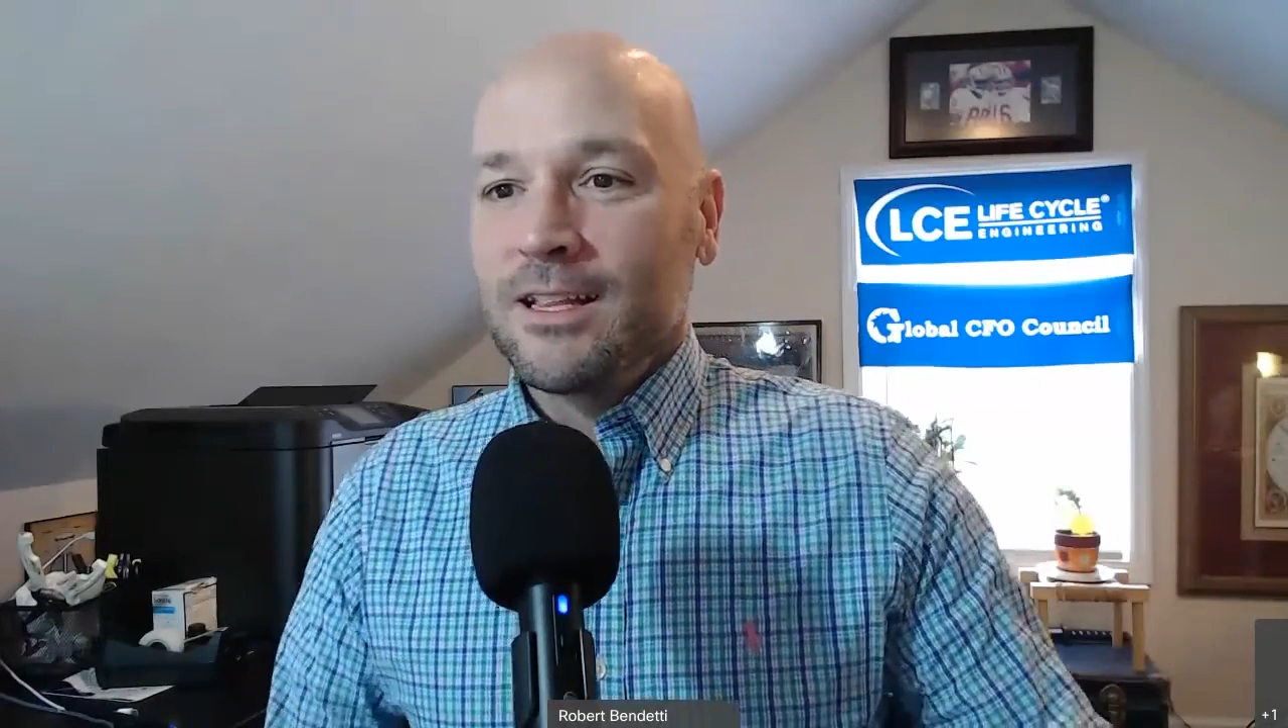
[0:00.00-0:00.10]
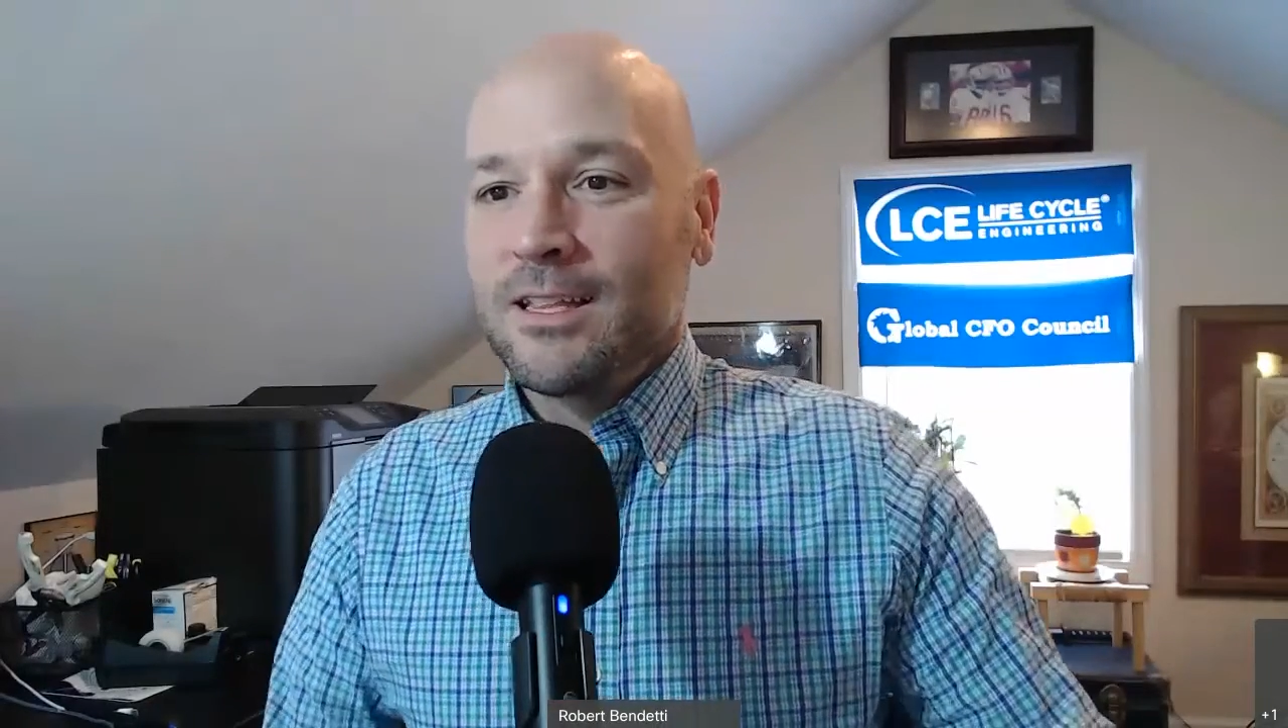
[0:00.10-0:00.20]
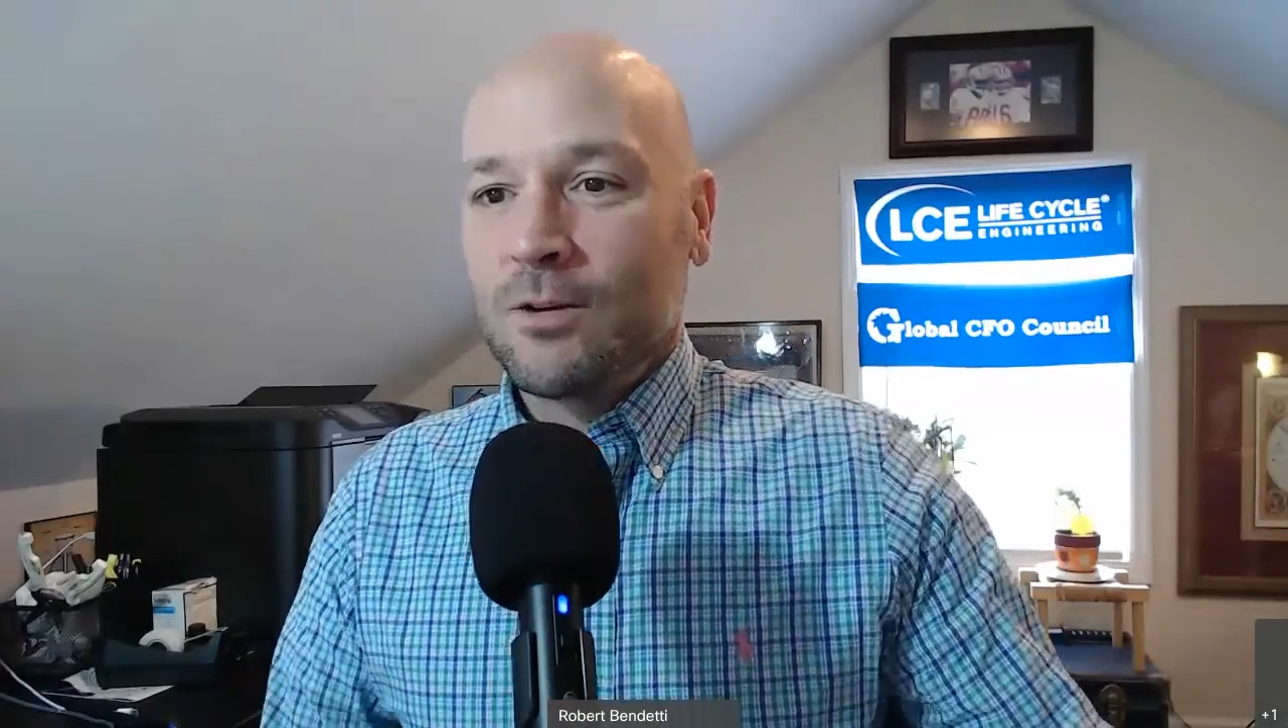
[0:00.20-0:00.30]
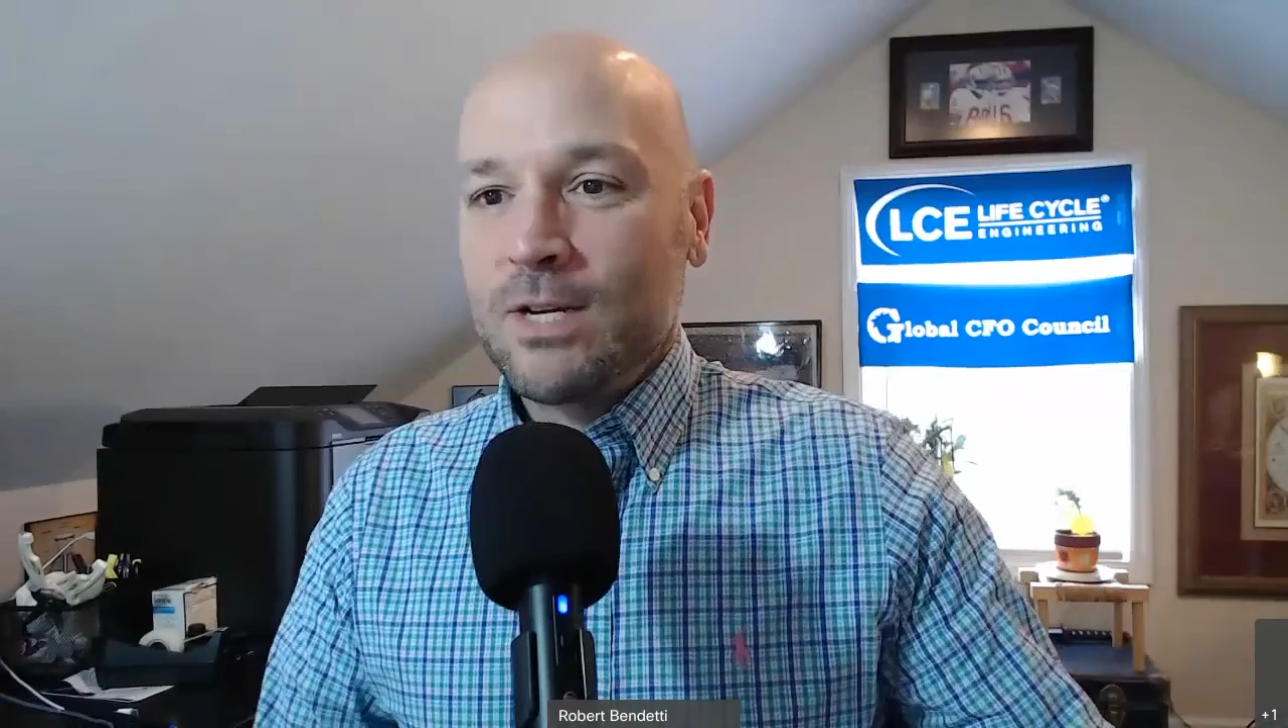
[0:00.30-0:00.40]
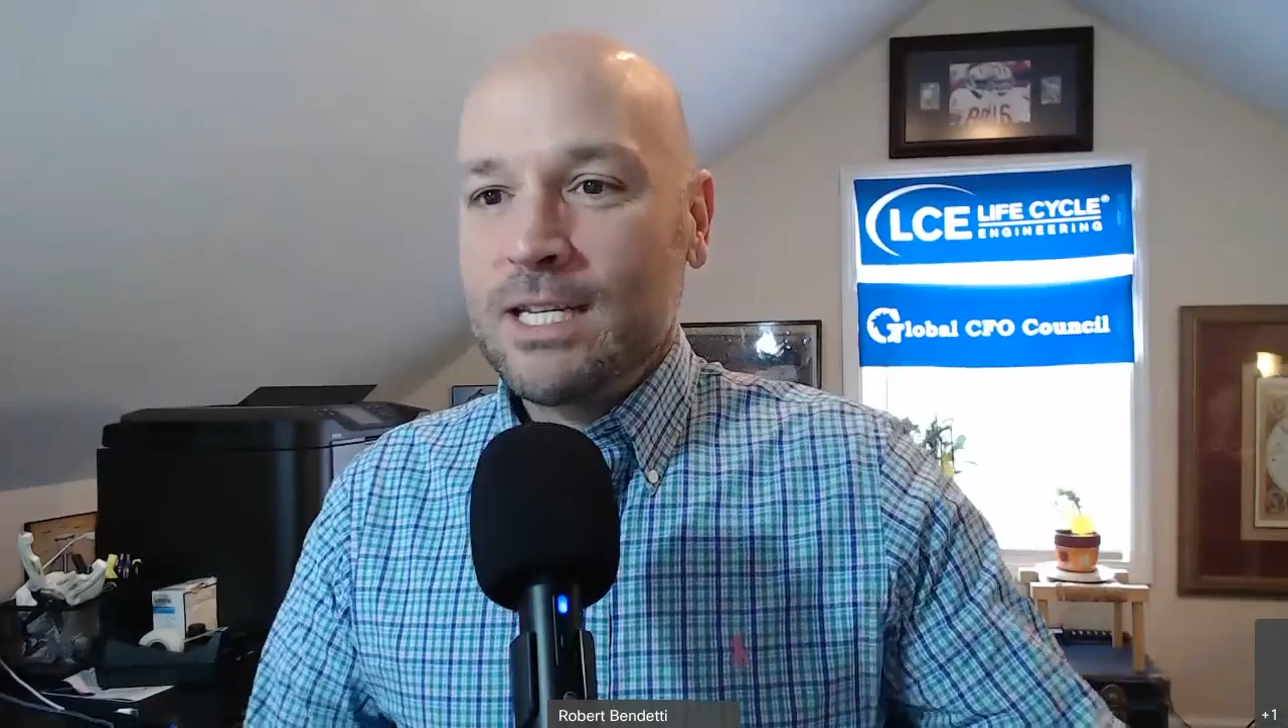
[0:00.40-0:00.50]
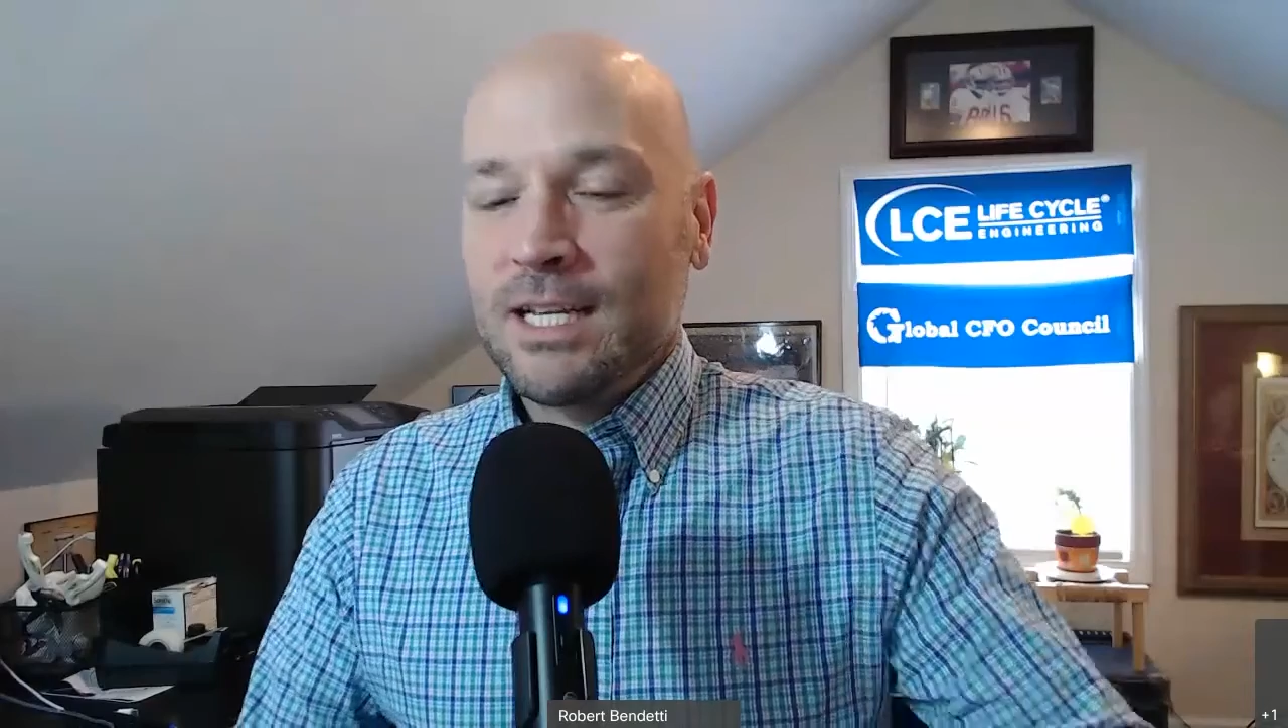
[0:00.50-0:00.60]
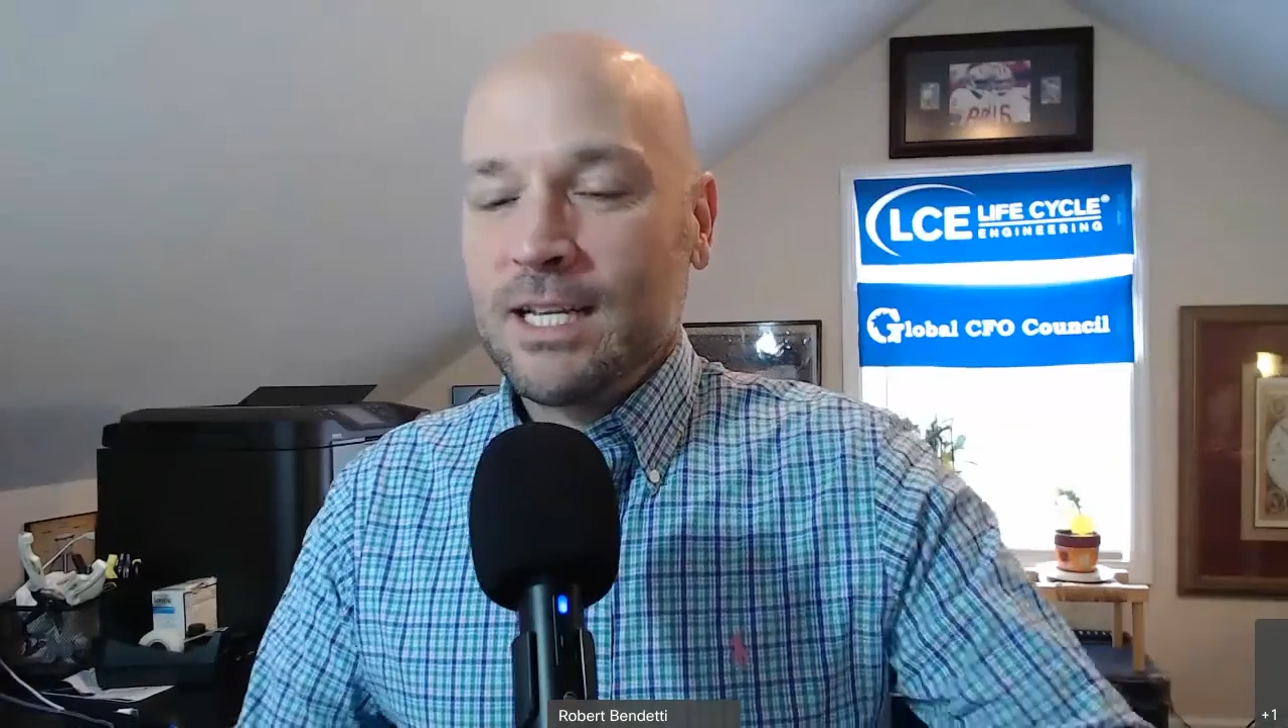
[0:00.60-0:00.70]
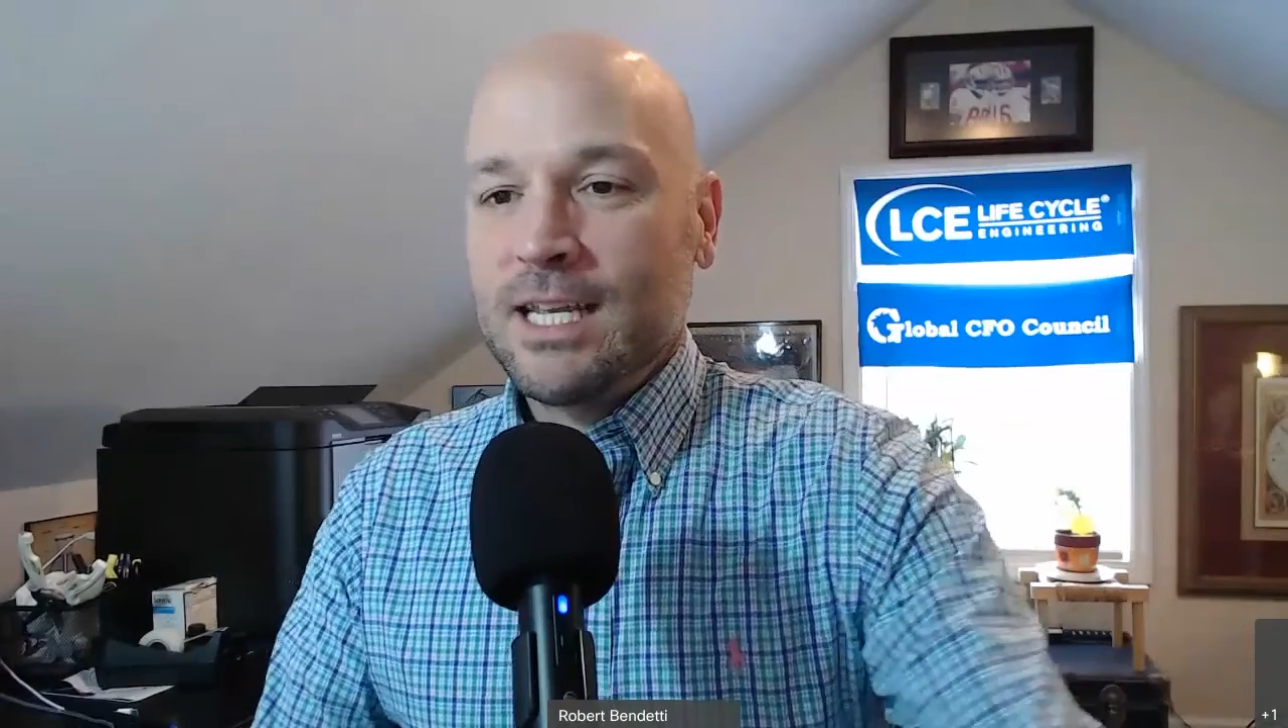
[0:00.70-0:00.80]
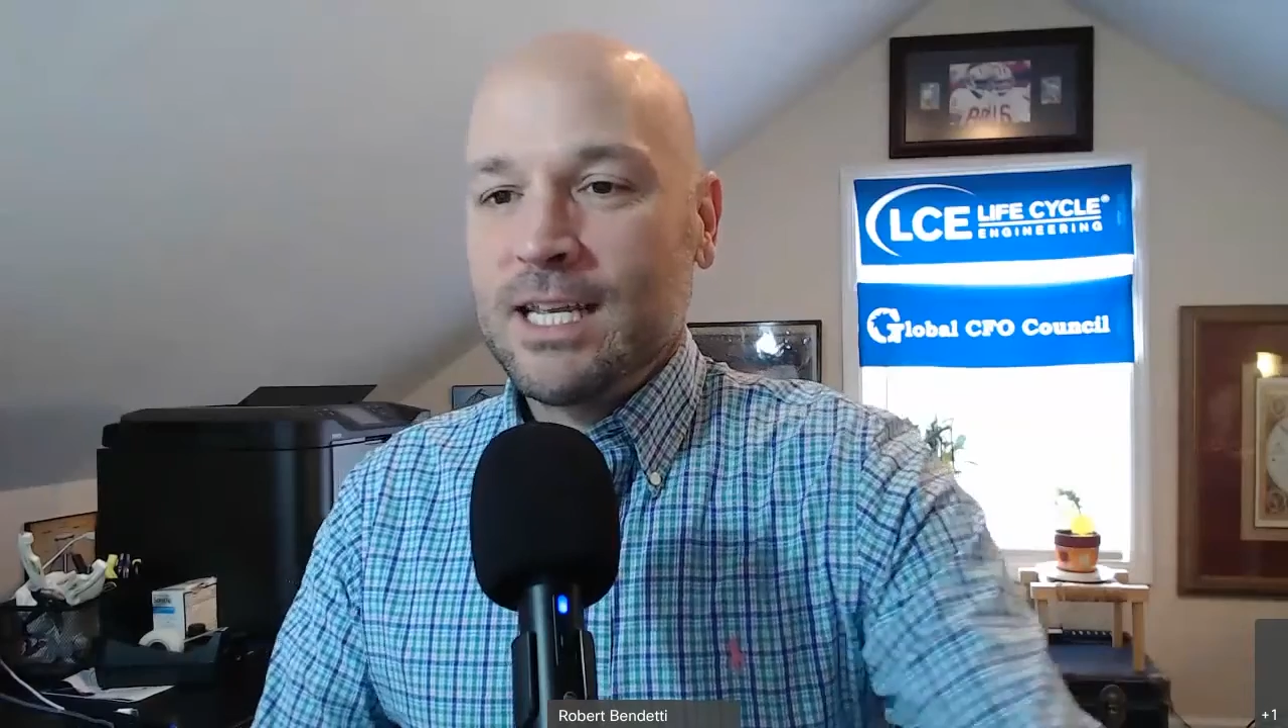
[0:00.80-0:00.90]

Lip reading: Laresa, let's